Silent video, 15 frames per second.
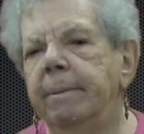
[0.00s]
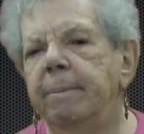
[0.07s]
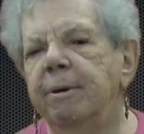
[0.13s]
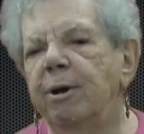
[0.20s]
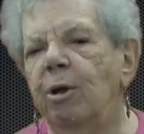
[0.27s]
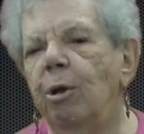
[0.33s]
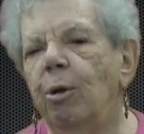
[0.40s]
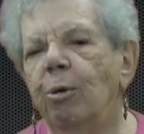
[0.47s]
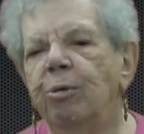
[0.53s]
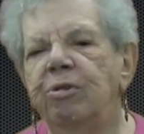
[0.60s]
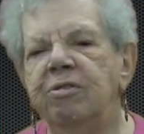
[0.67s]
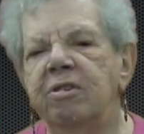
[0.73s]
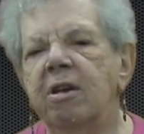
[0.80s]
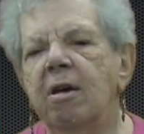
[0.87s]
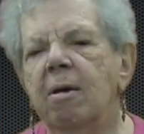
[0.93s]

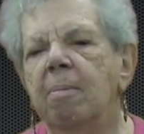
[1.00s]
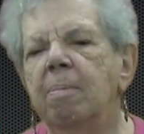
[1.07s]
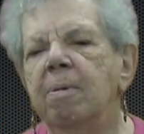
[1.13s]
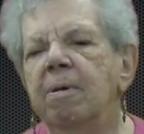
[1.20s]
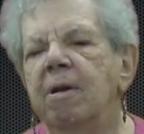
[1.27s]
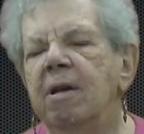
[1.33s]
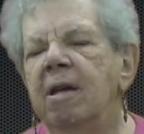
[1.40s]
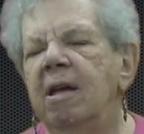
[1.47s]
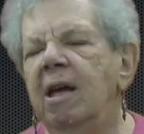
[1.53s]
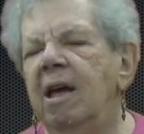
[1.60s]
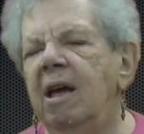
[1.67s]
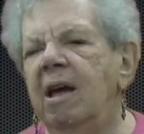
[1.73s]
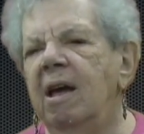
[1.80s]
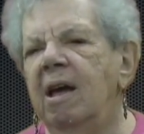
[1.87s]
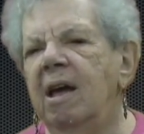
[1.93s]
closed up,
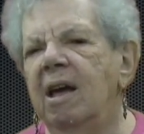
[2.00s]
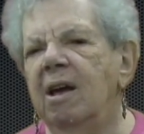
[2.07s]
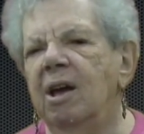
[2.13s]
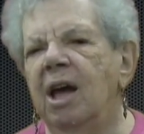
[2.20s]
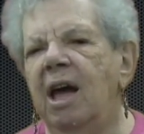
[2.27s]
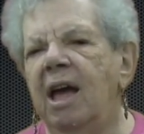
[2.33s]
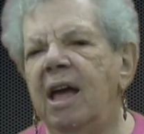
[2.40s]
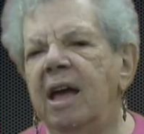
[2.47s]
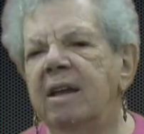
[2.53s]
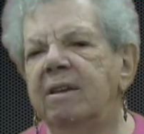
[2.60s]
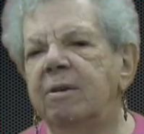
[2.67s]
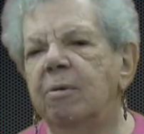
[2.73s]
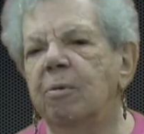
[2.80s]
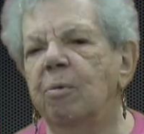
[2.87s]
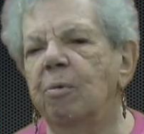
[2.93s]
I had
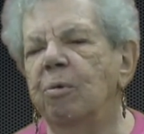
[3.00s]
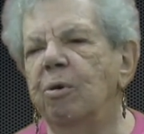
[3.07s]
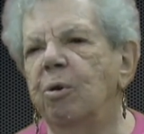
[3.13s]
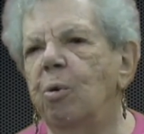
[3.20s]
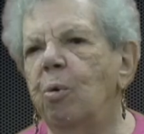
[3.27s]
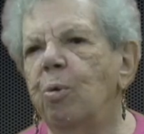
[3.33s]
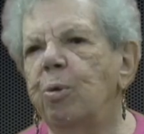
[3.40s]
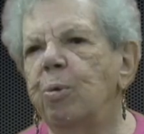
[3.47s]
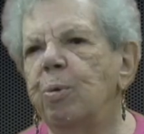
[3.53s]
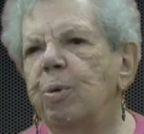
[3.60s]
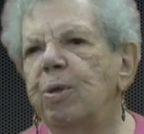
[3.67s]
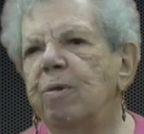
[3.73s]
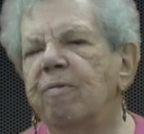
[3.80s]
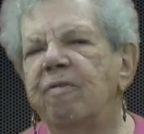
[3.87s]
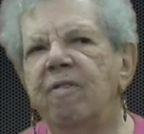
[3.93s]
to go through
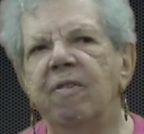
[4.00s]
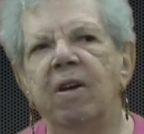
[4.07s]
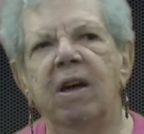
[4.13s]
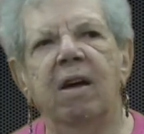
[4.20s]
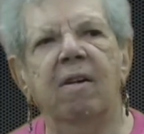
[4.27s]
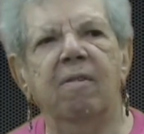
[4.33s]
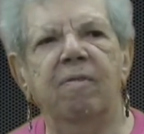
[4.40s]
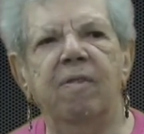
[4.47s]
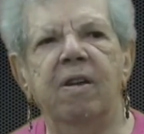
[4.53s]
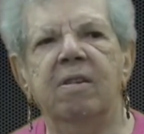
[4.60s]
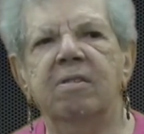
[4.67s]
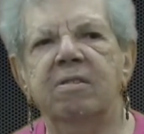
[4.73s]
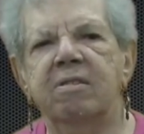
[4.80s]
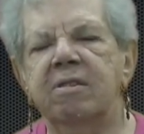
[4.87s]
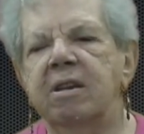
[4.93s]
the
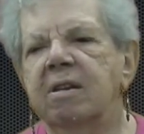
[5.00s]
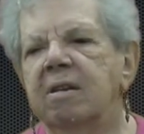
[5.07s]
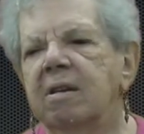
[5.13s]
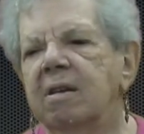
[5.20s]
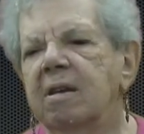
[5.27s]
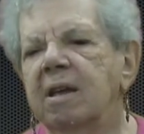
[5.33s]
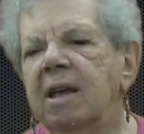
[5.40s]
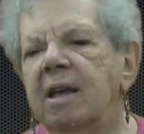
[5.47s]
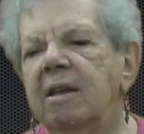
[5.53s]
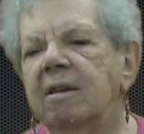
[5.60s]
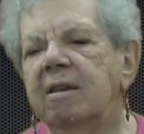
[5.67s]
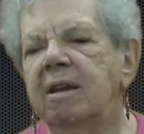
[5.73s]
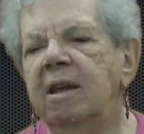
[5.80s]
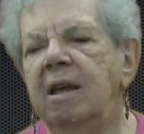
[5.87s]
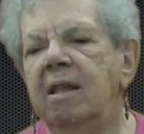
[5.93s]
fence to
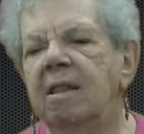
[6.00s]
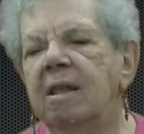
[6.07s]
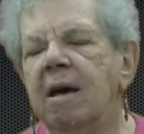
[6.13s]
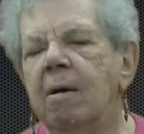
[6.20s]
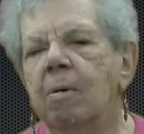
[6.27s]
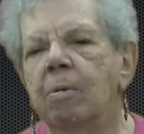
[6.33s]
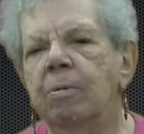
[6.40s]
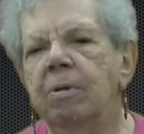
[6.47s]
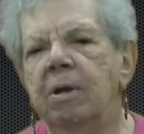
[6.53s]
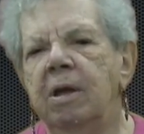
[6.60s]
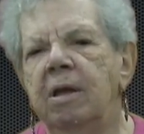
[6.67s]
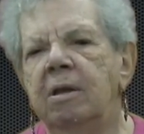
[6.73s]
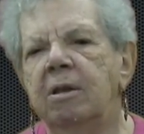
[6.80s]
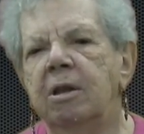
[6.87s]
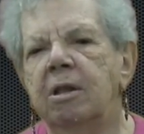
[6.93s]
get in the house,
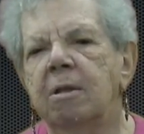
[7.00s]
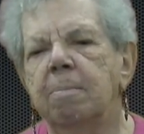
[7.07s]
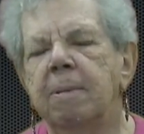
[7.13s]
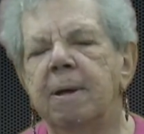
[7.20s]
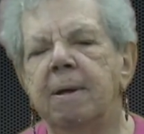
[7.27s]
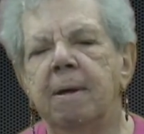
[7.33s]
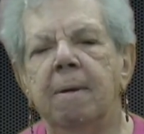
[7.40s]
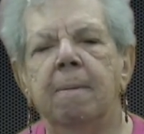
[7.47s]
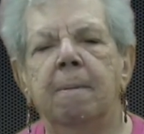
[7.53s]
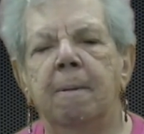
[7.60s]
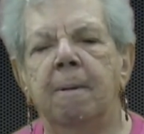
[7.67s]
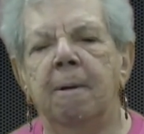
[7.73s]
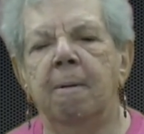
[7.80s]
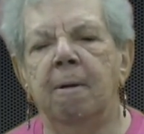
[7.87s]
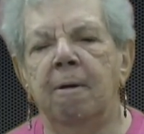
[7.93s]
into the
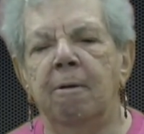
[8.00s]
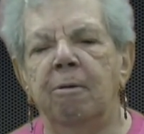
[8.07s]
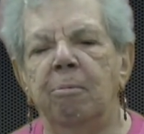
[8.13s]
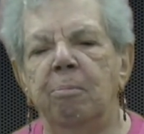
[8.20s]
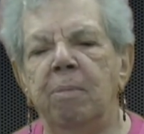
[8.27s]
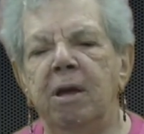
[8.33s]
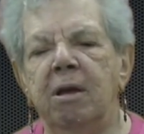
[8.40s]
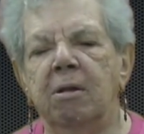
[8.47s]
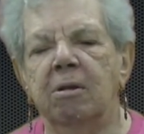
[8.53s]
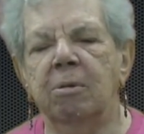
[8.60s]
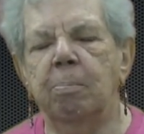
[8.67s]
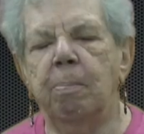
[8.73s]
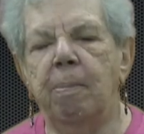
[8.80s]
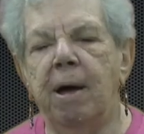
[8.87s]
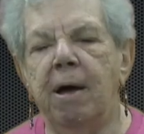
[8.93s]

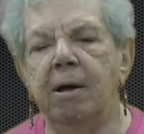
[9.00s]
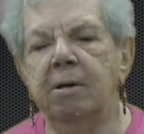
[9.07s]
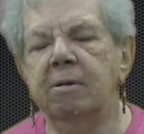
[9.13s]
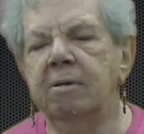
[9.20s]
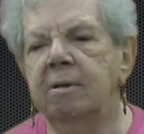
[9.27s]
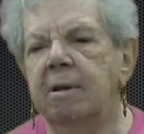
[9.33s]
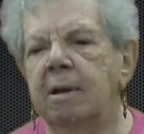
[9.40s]
mailbox.